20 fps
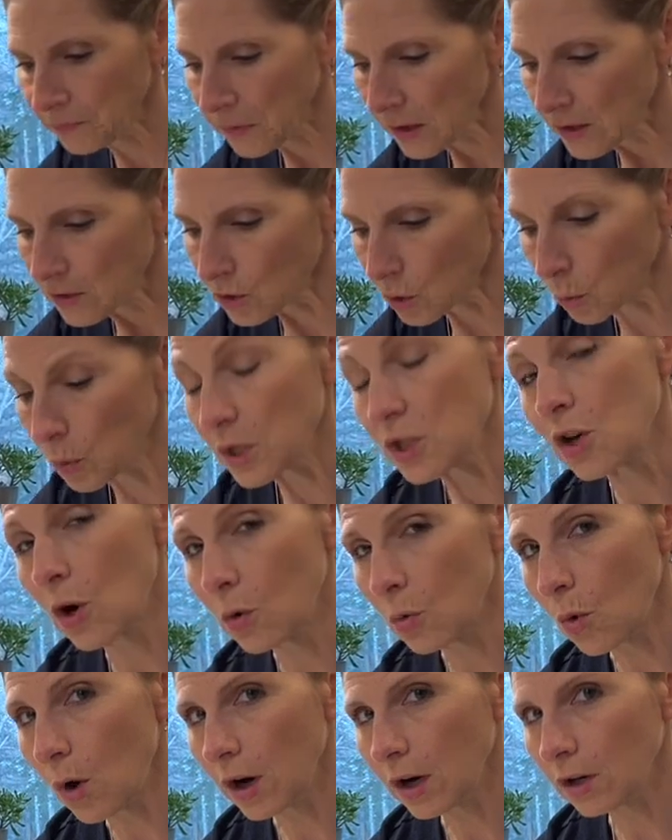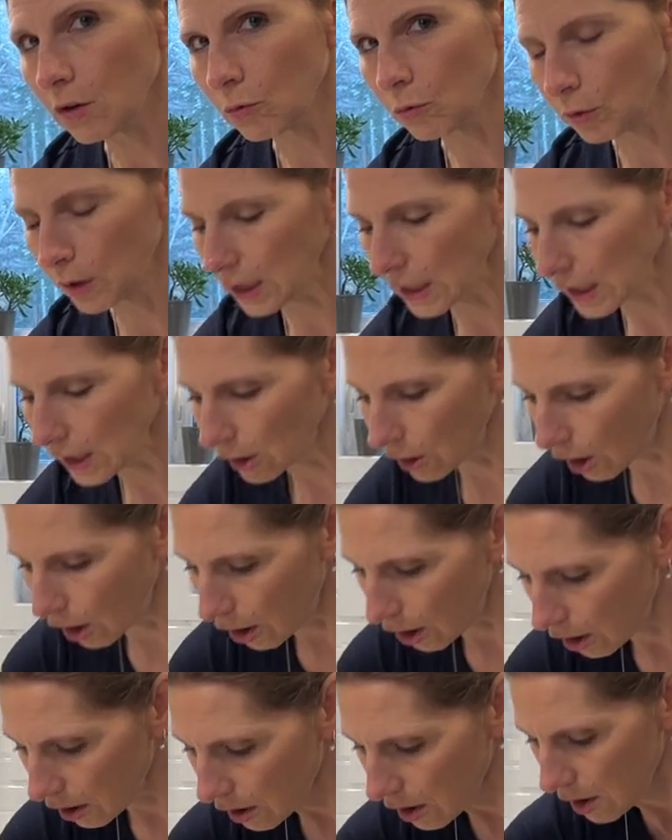So we don't want it really
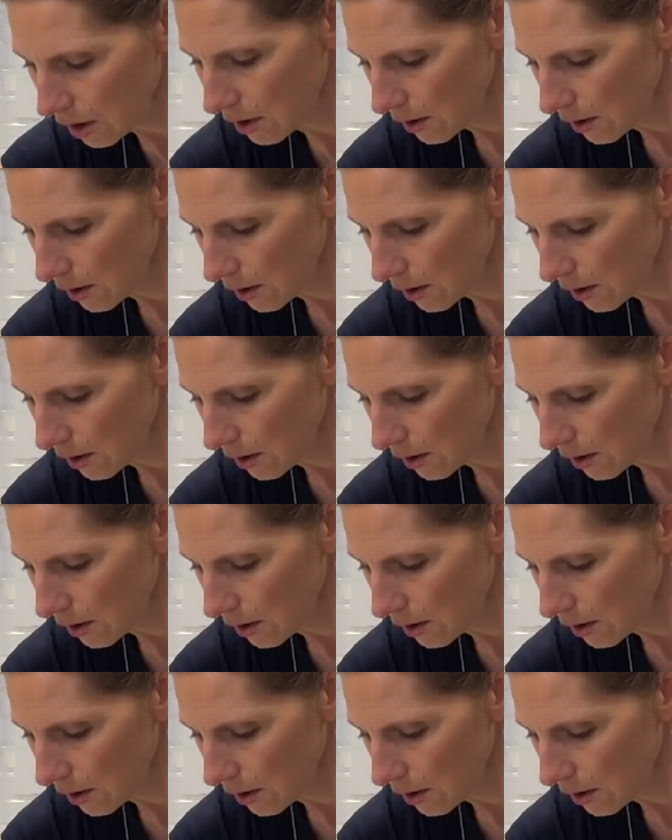long,